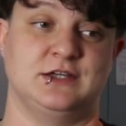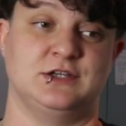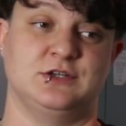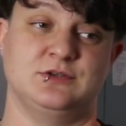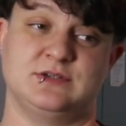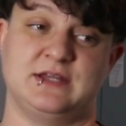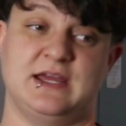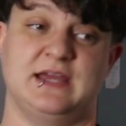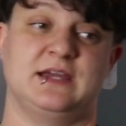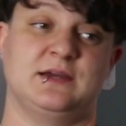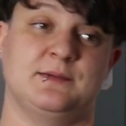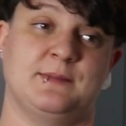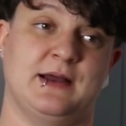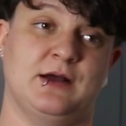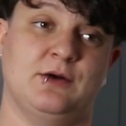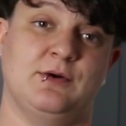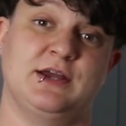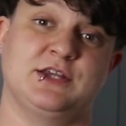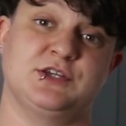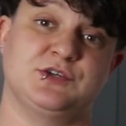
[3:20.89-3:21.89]
you take him
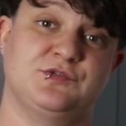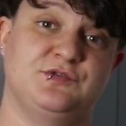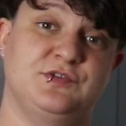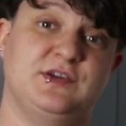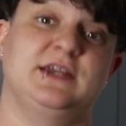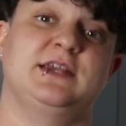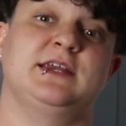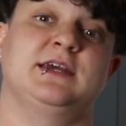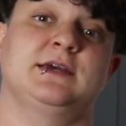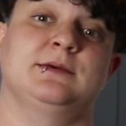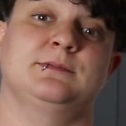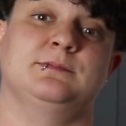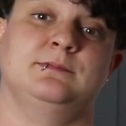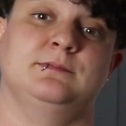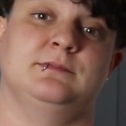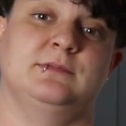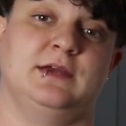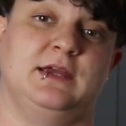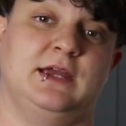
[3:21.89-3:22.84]
out and you feed him,